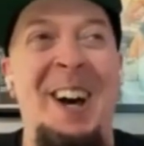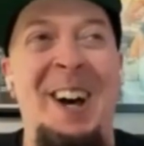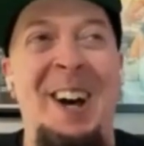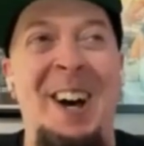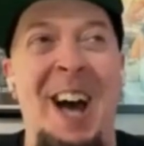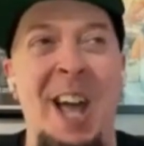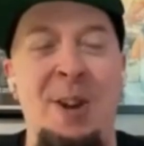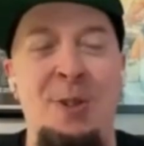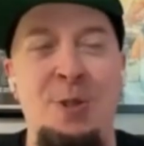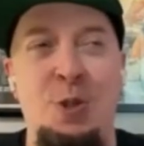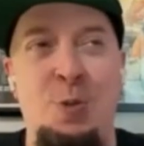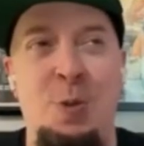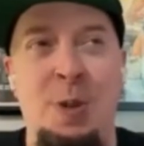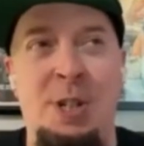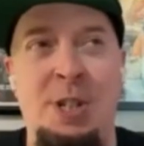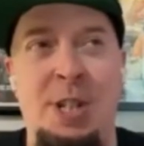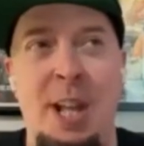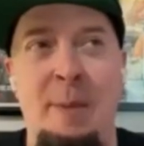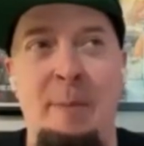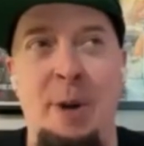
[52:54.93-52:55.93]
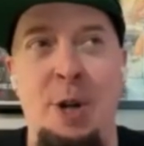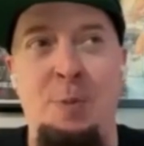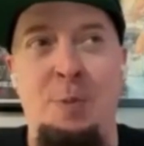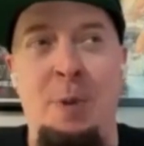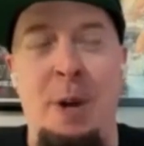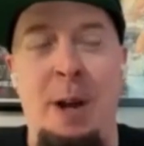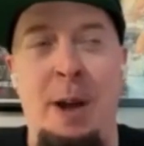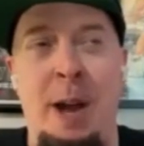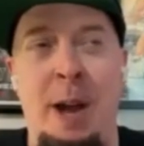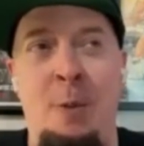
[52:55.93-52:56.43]
Uh, I don't Twitch that
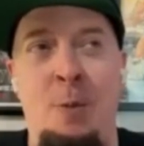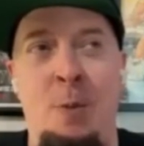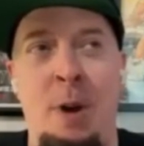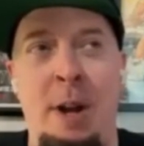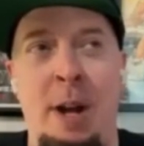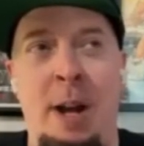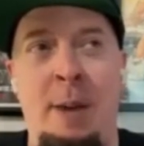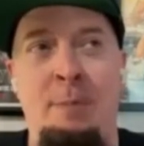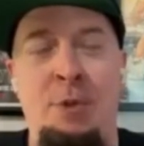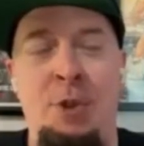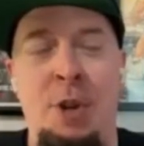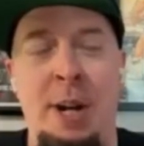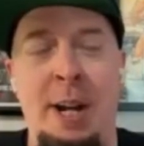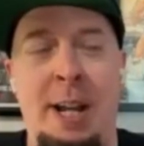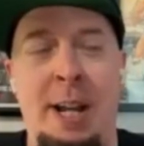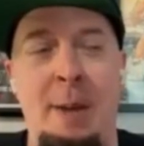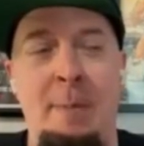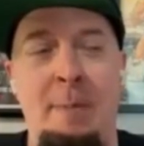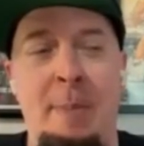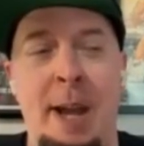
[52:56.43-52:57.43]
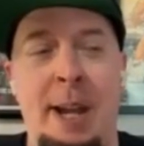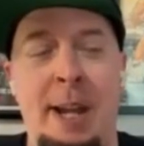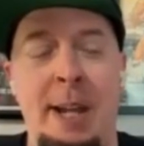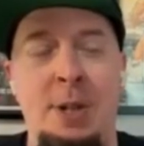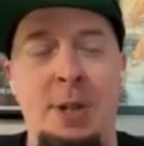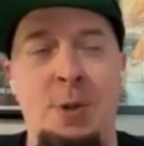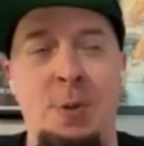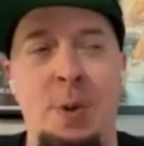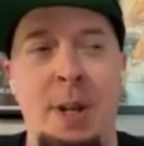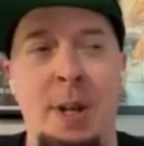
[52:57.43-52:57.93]
much, but I, I want I'm trying to get back
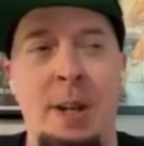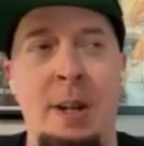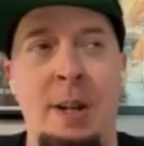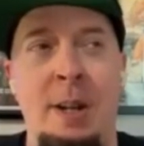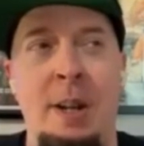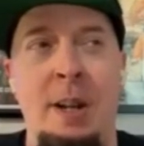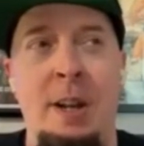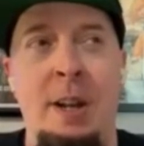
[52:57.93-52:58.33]
into it.